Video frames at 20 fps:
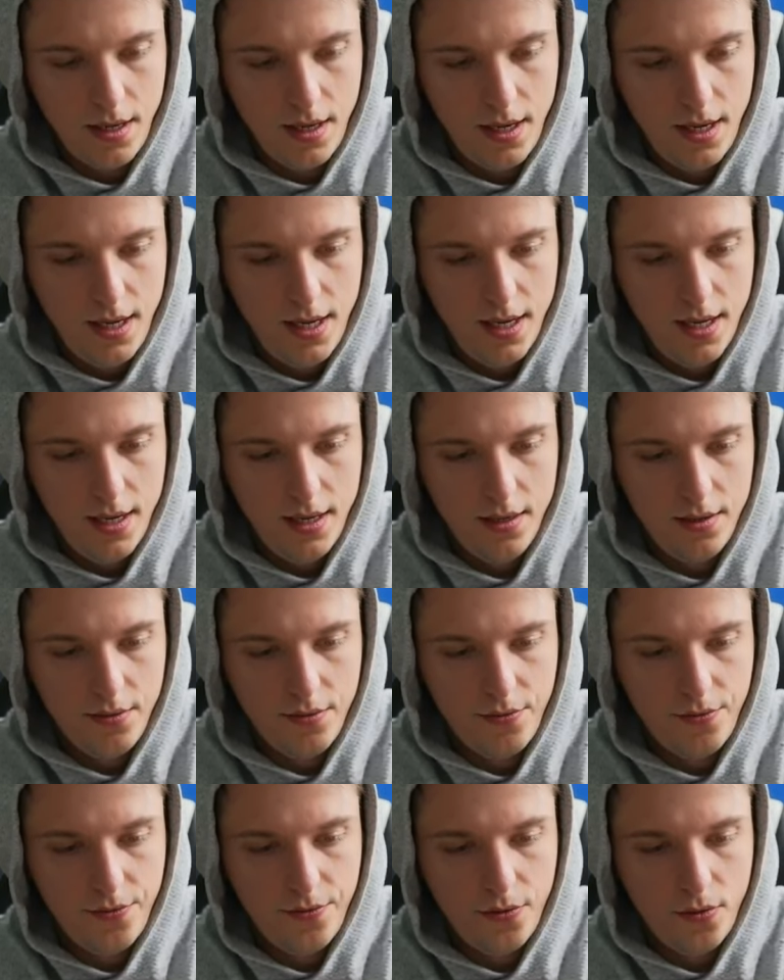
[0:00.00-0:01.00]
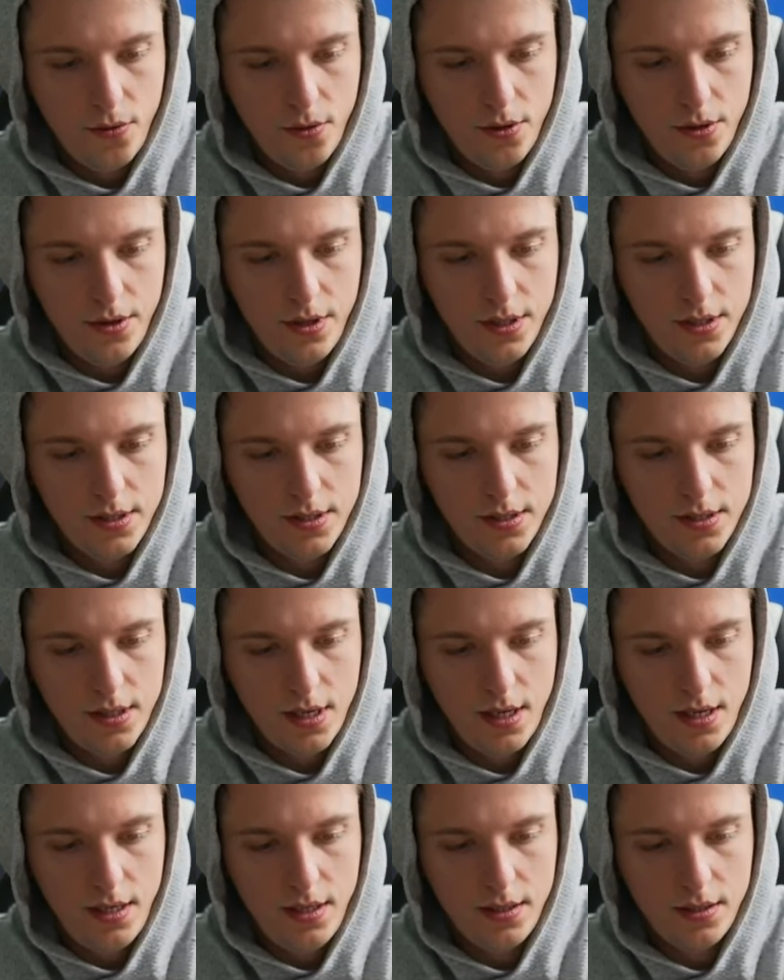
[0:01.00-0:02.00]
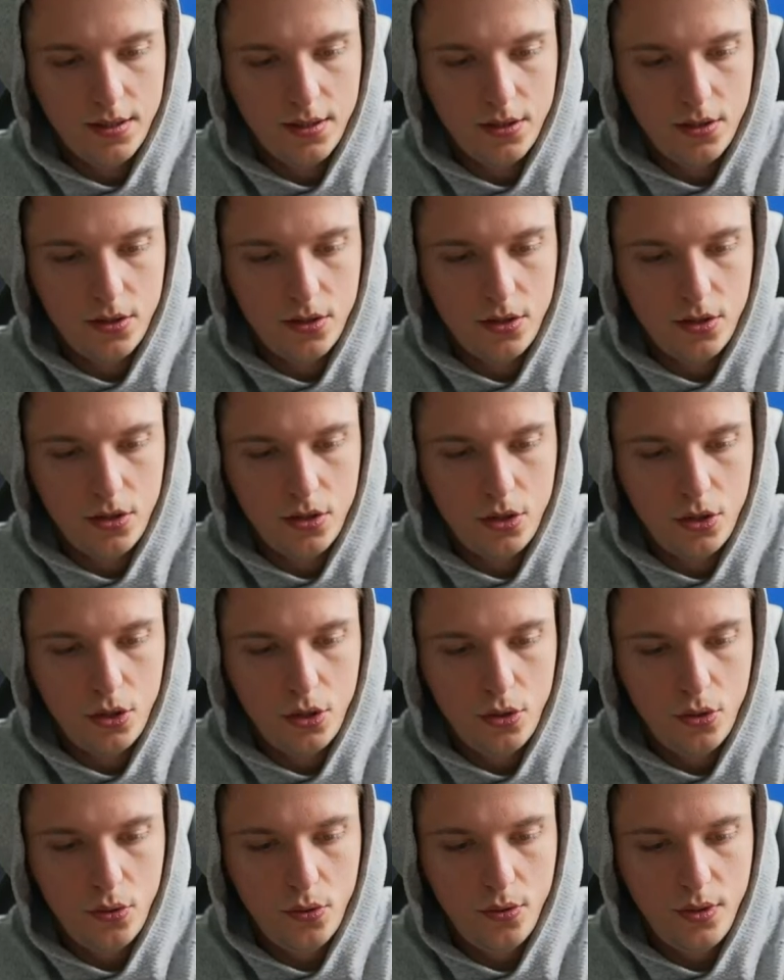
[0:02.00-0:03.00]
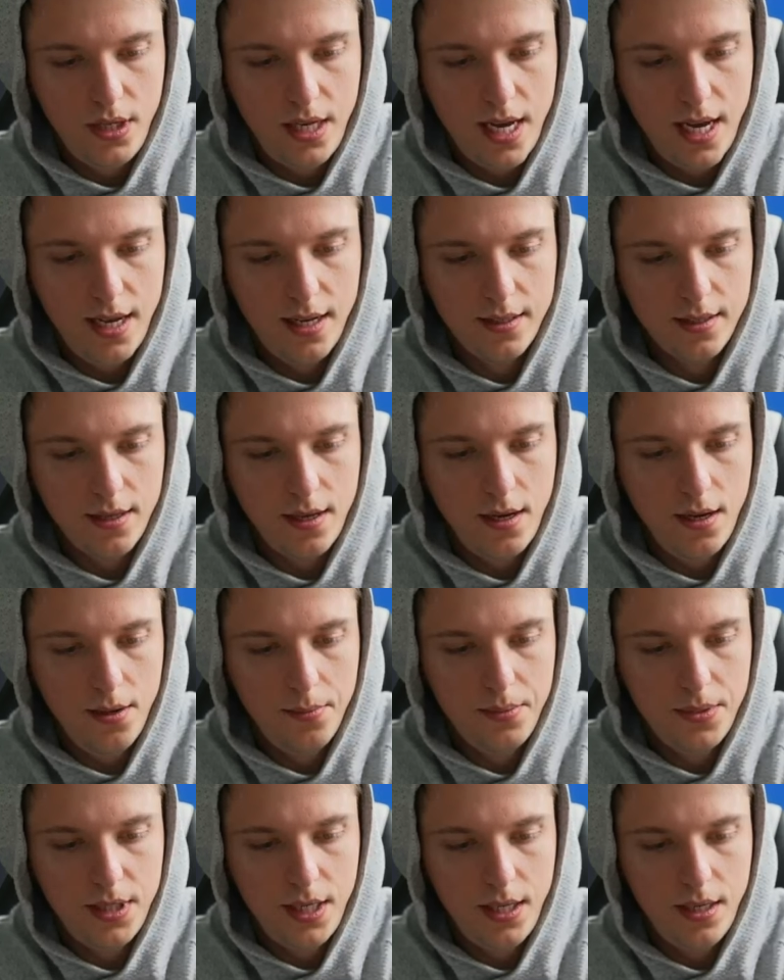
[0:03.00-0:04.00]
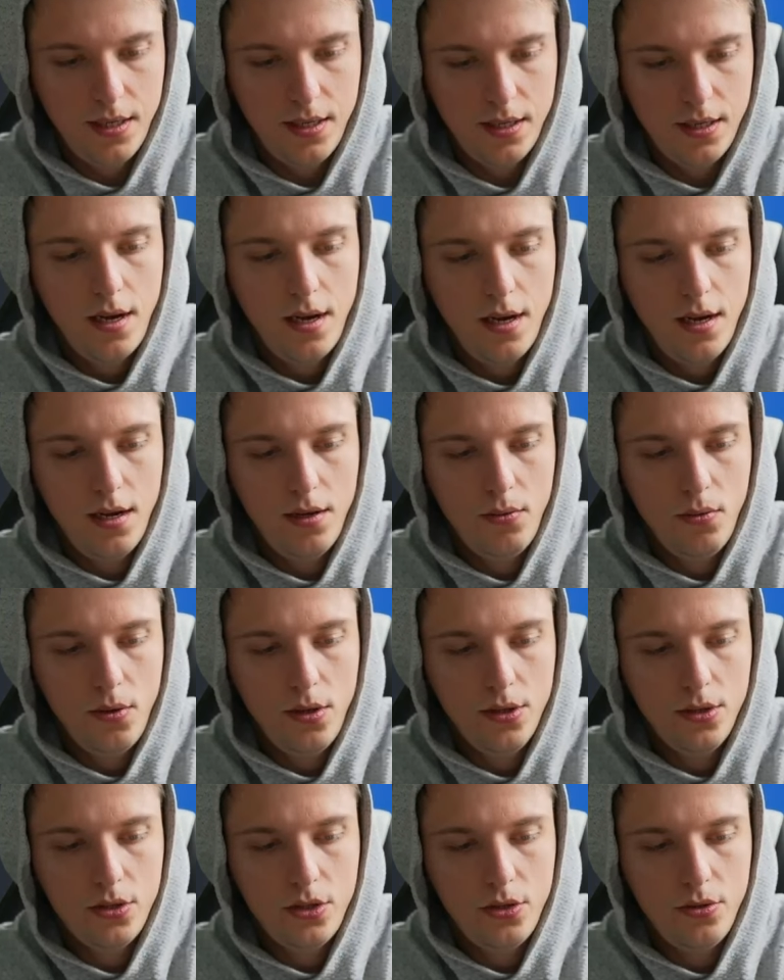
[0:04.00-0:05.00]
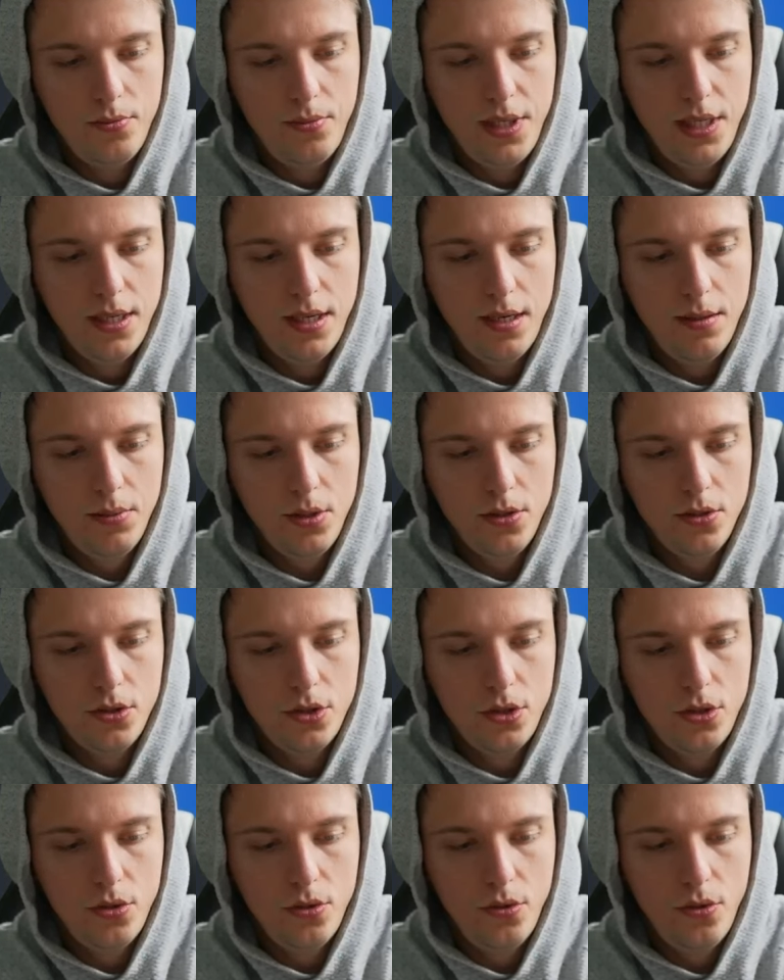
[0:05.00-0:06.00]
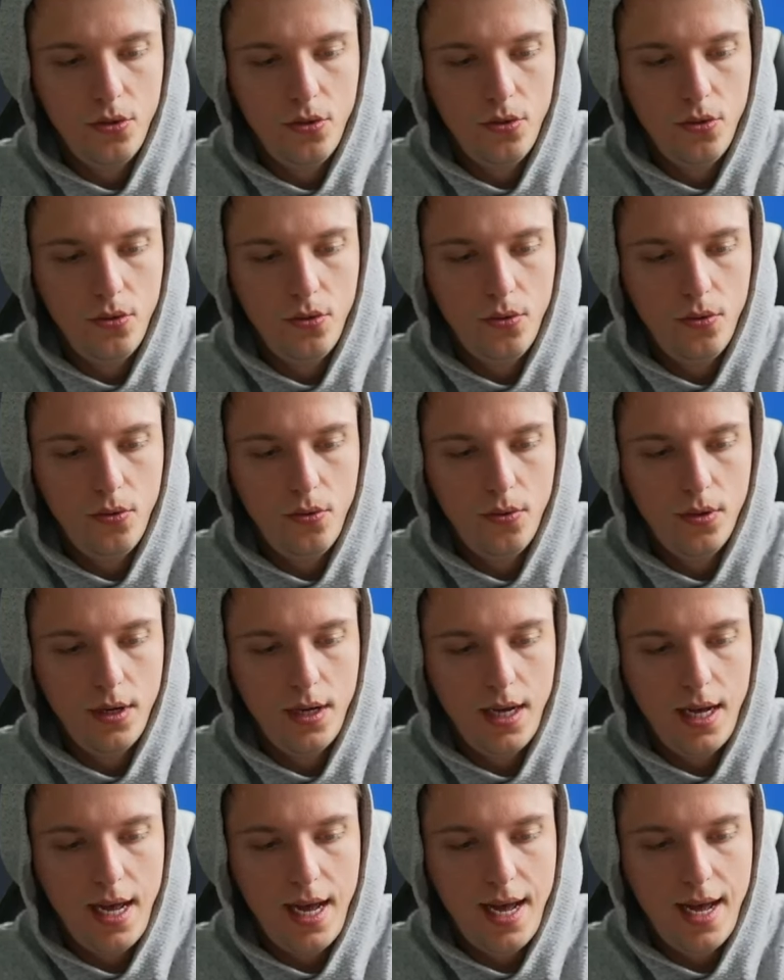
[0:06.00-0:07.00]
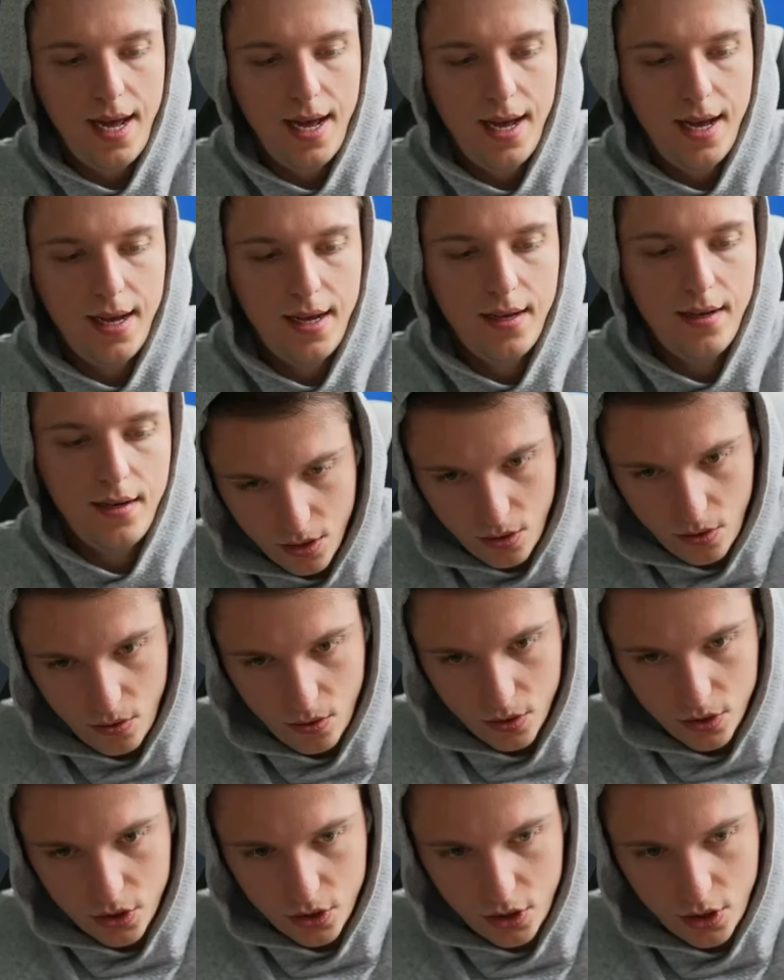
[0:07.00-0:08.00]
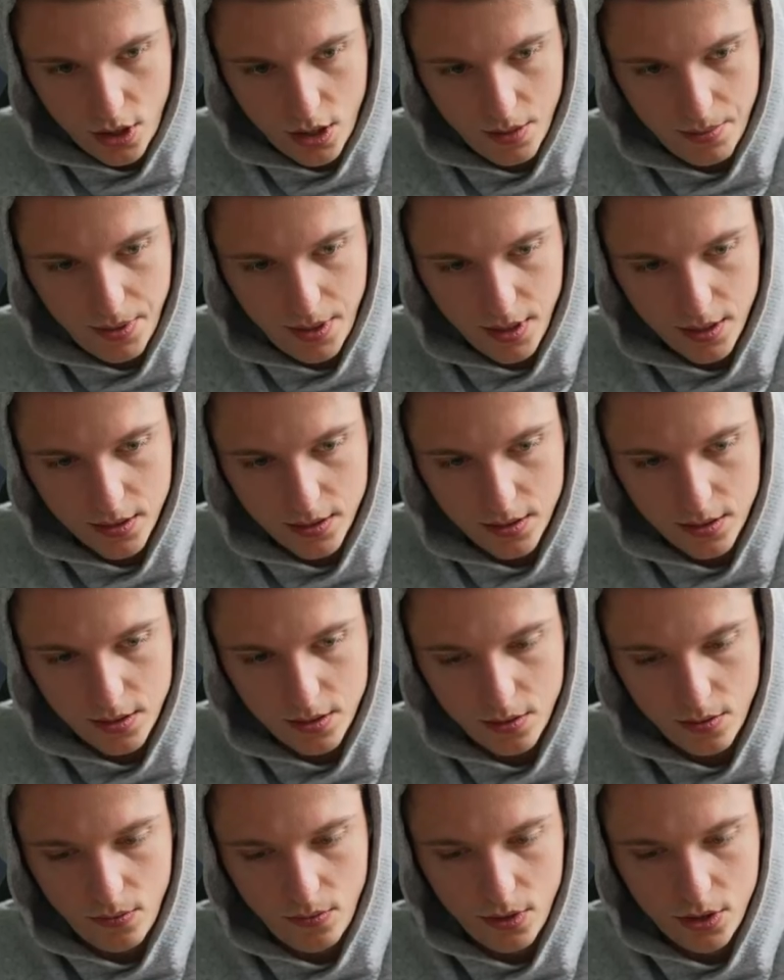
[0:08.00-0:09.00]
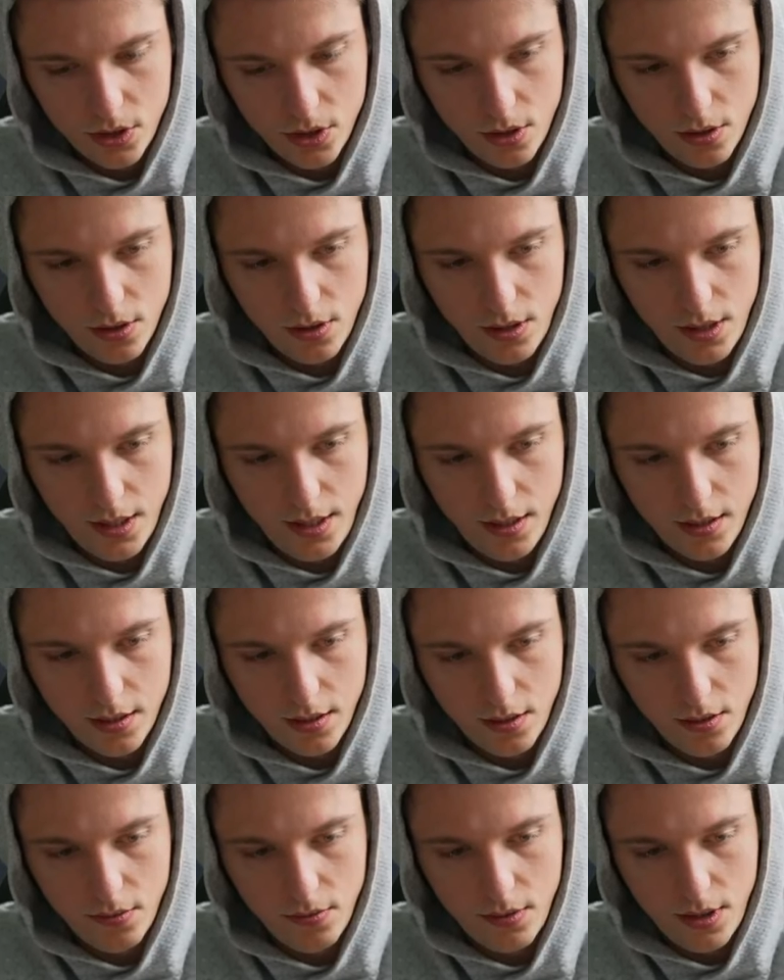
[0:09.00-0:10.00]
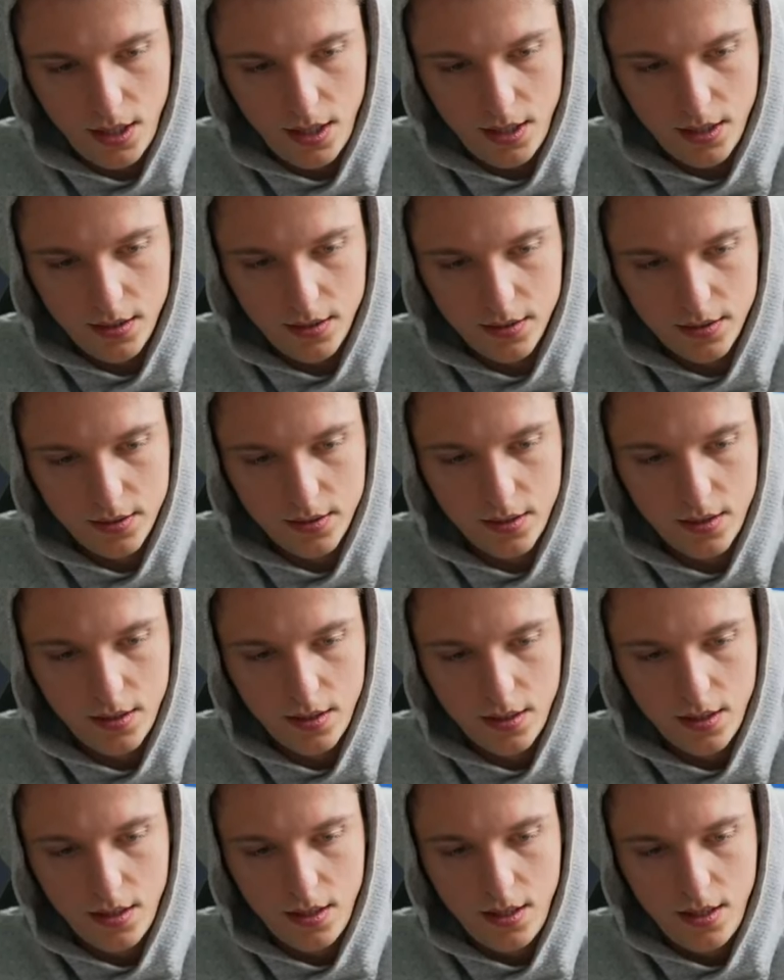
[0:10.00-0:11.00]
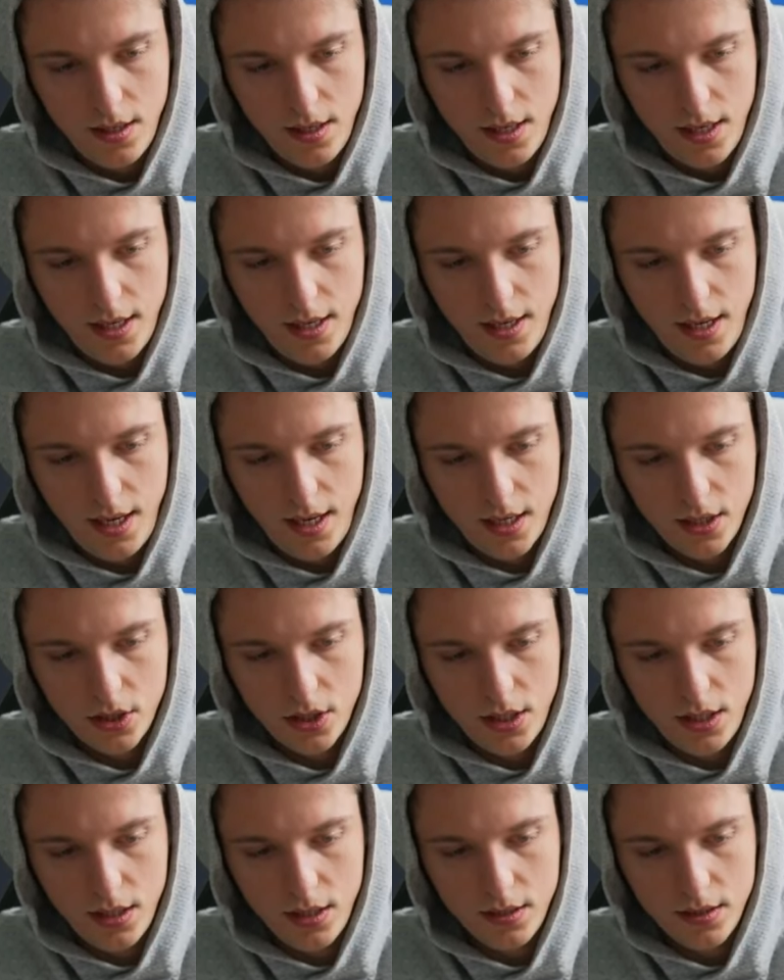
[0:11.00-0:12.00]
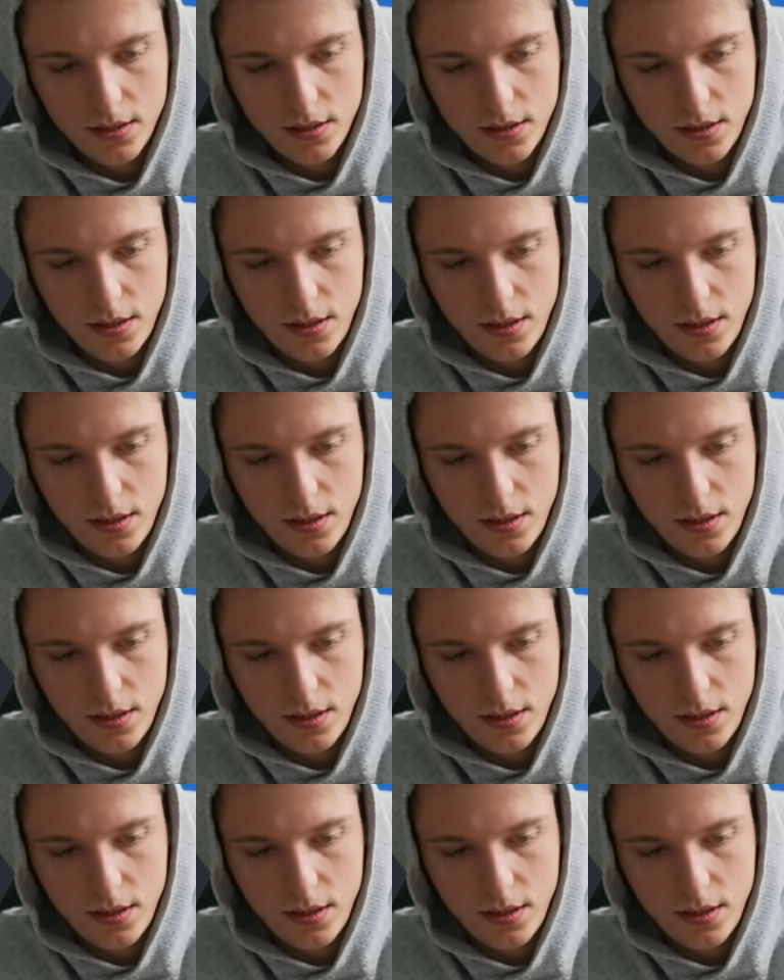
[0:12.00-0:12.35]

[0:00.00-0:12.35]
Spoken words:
and for the site to get updated. I want to be able to add course topics, which are like arrays and hashings.